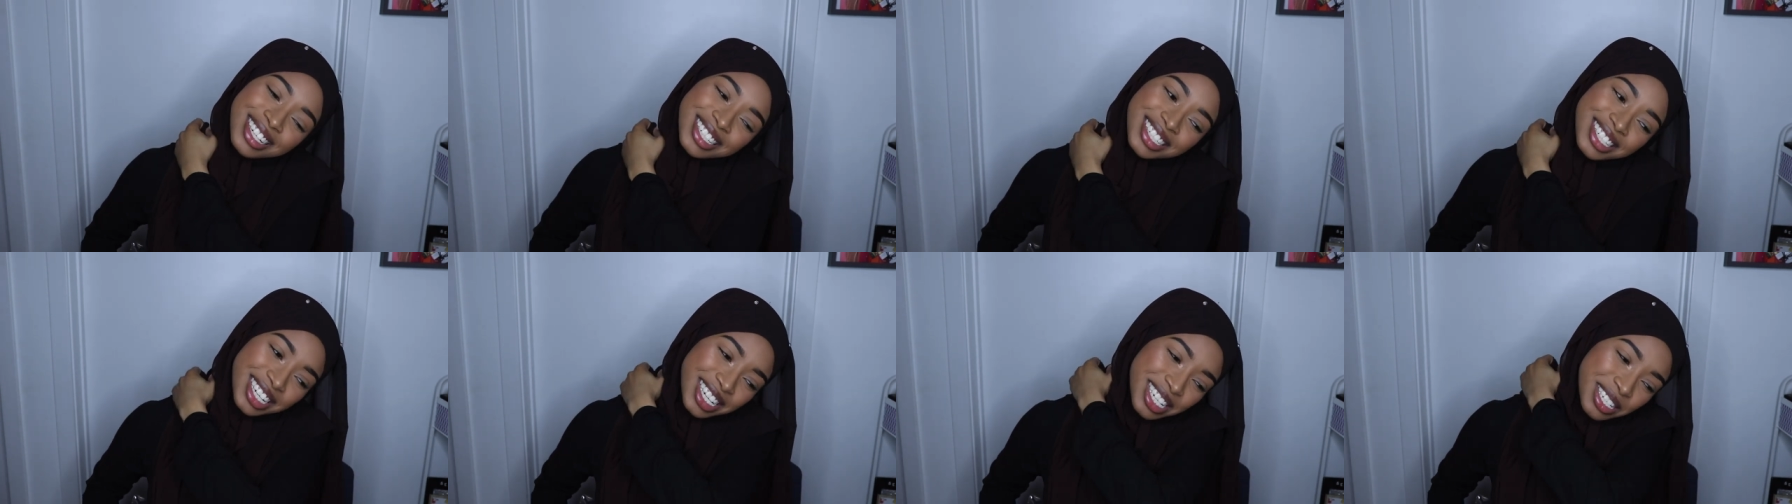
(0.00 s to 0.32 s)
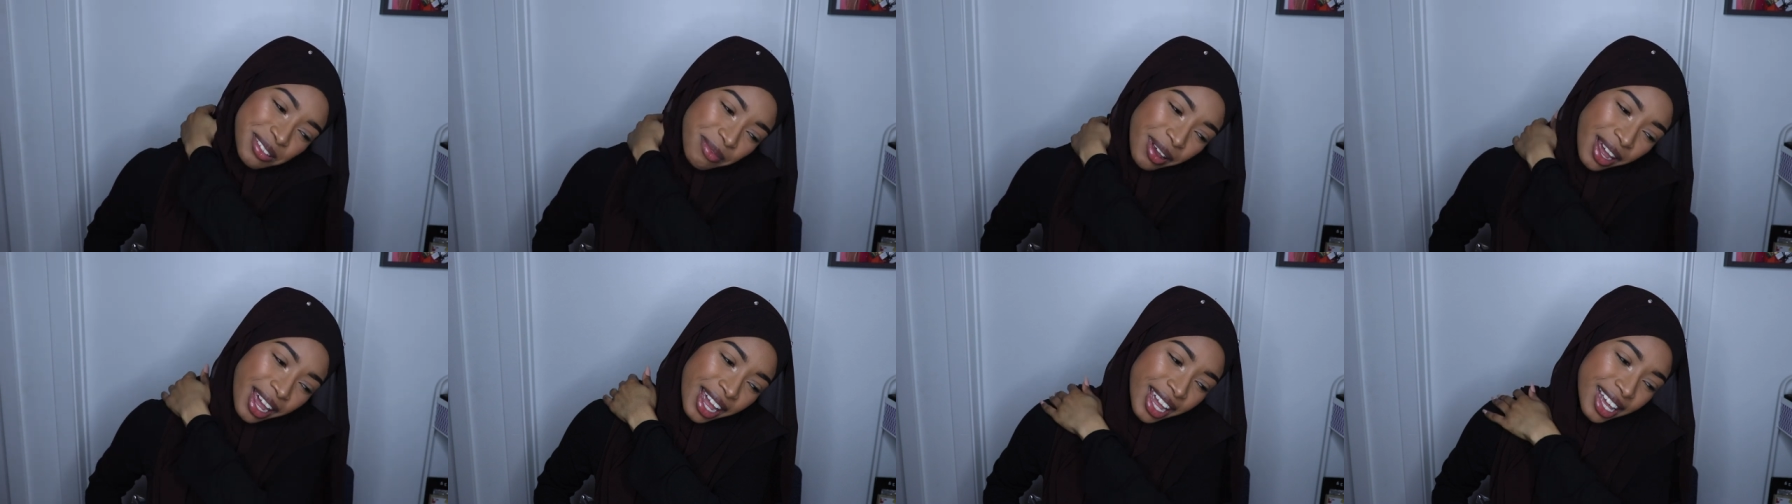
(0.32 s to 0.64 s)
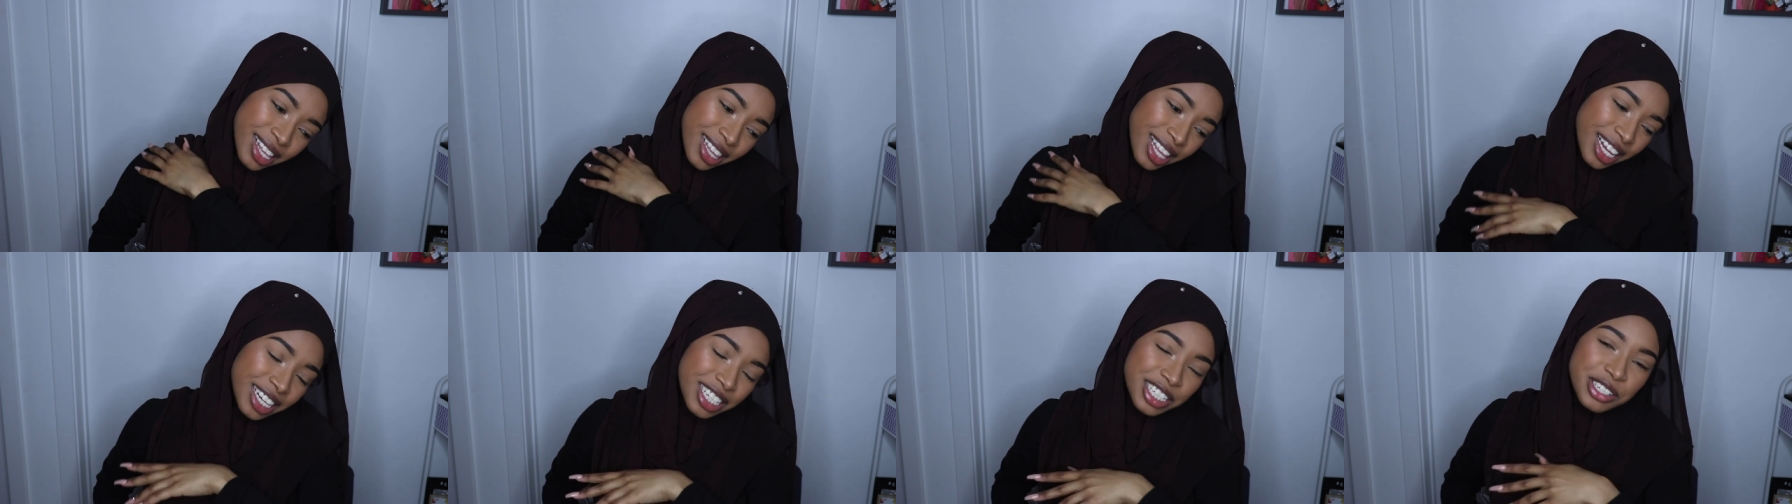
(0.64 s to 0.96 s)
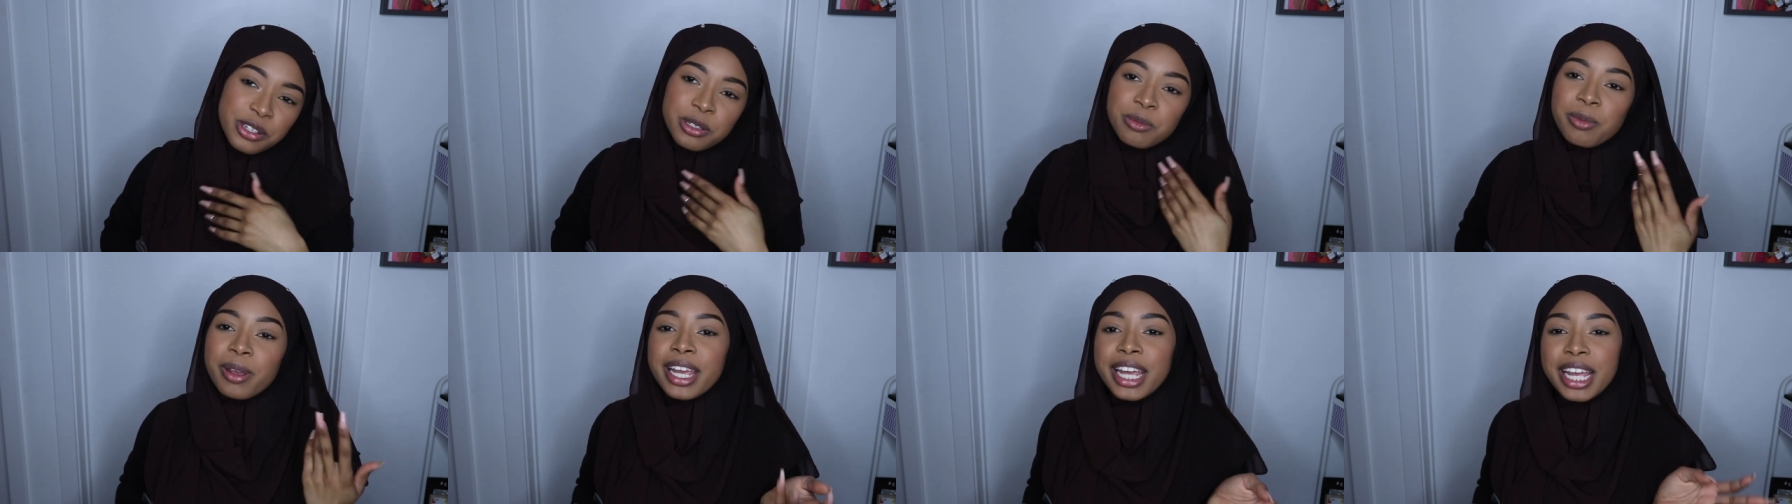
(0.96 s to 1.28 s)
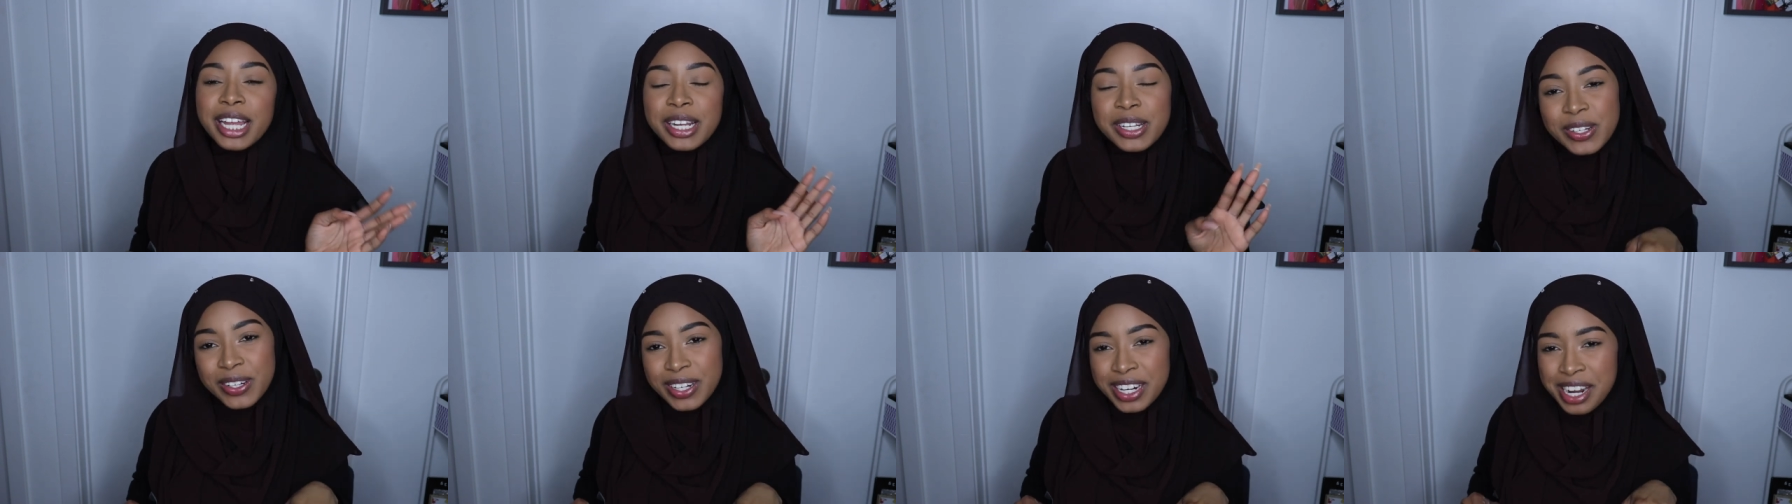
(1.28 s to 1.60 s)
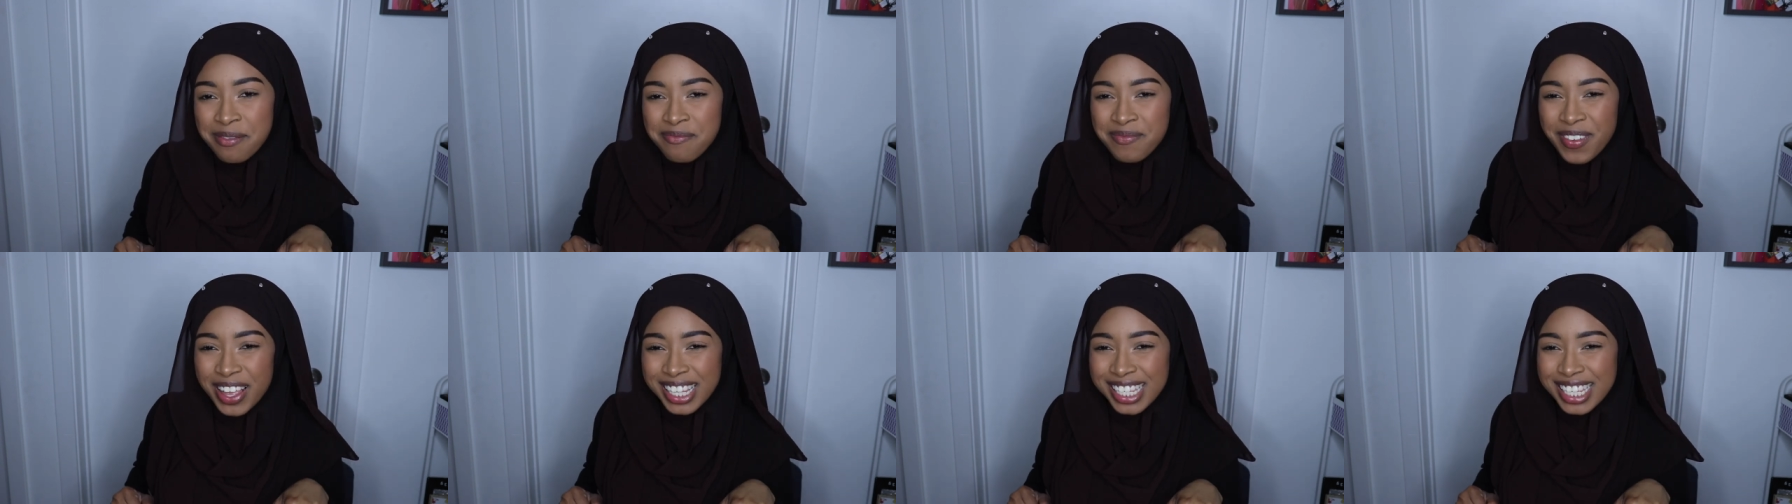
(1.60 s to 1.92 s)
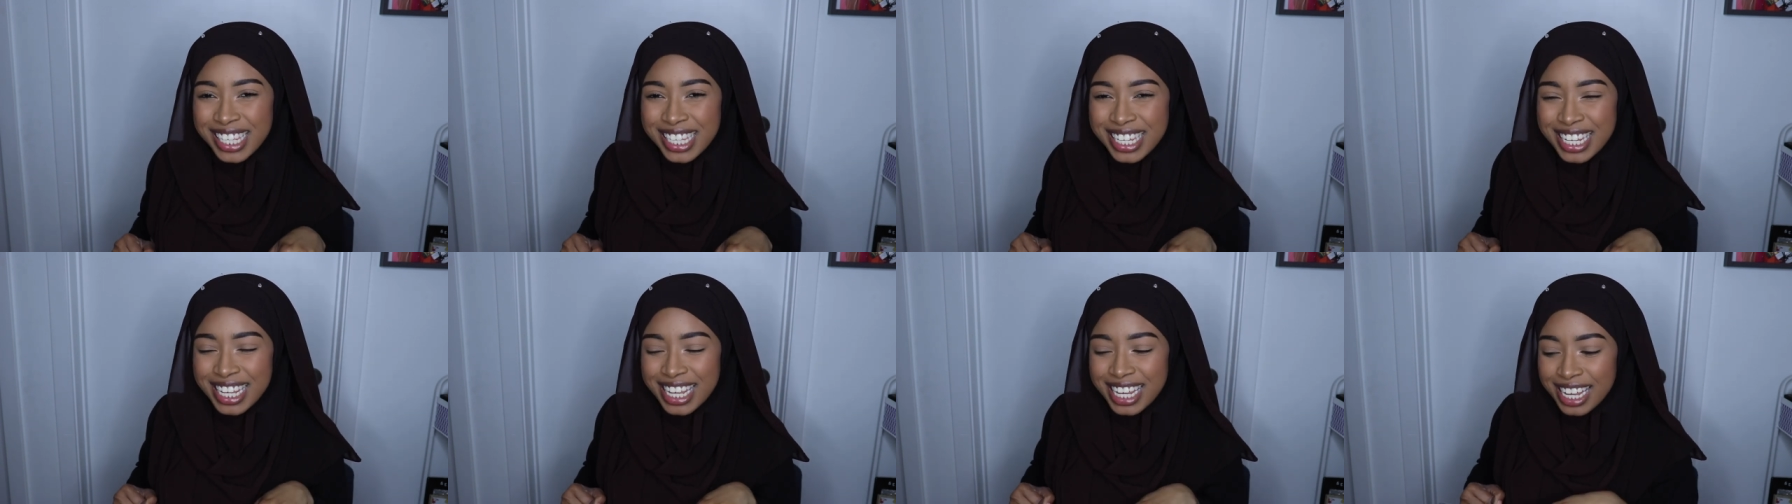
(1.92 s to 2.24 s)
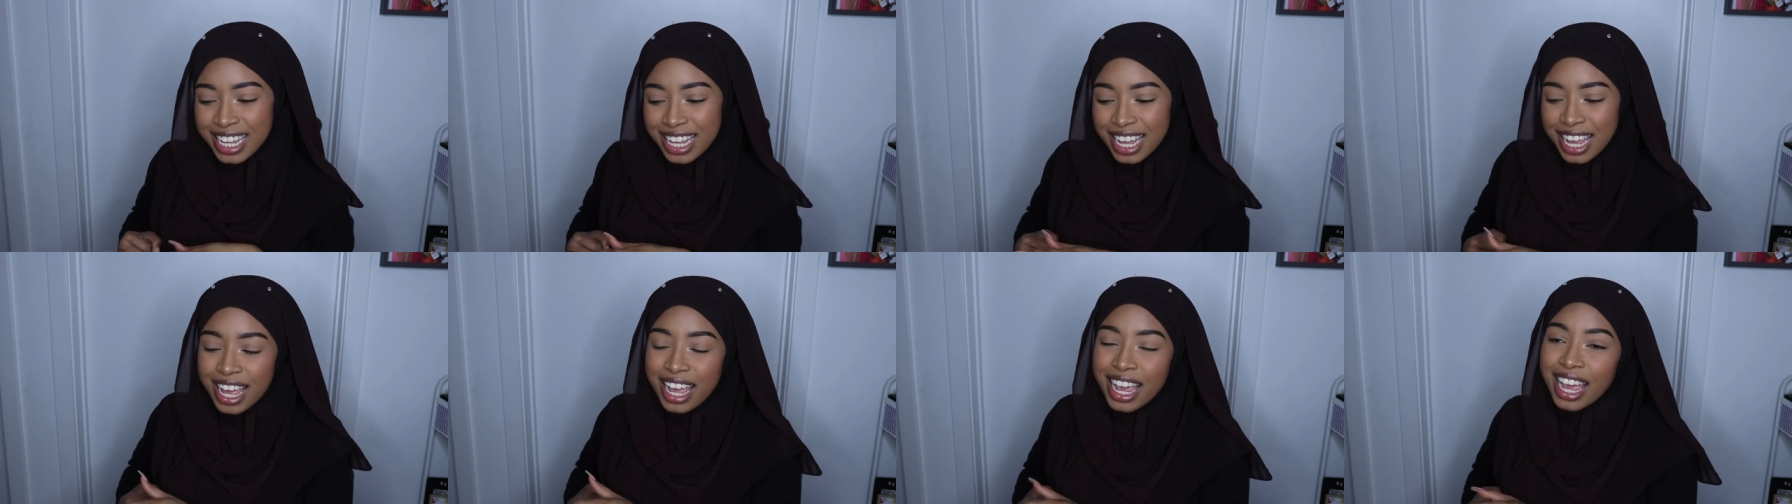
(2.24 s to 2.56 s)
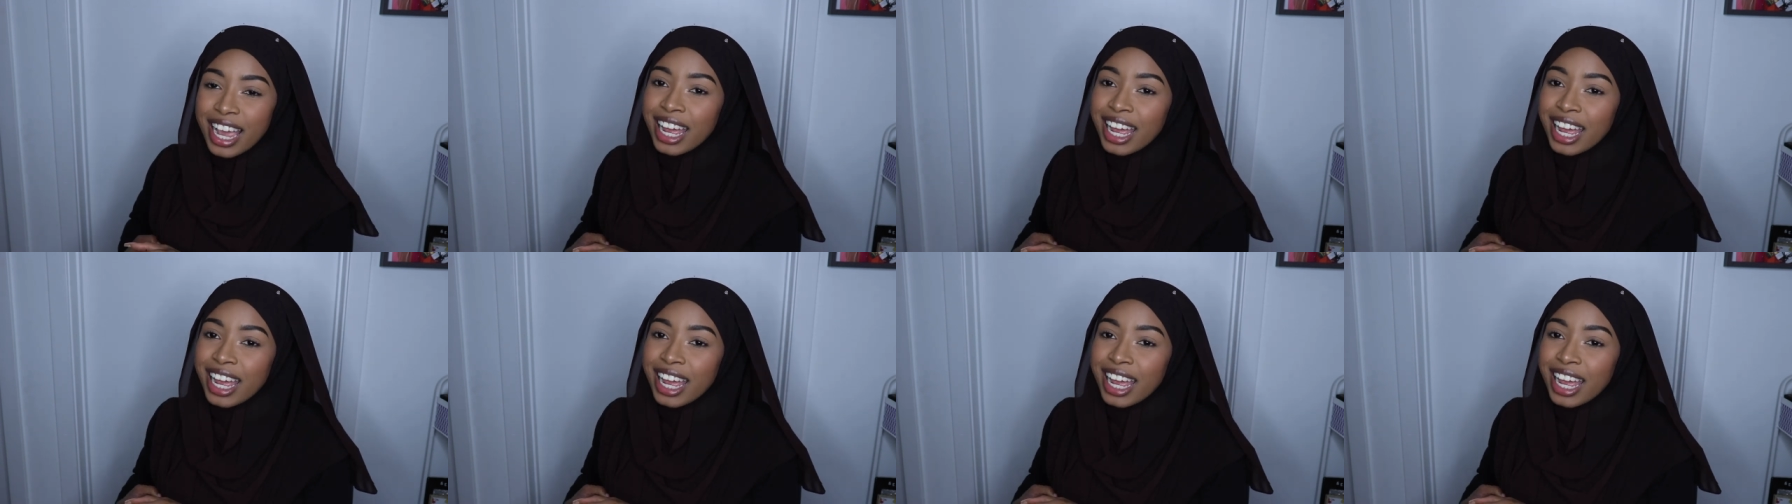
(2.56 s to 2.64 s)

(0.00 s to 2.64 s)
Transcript: she's my, like, she's my internet bestie.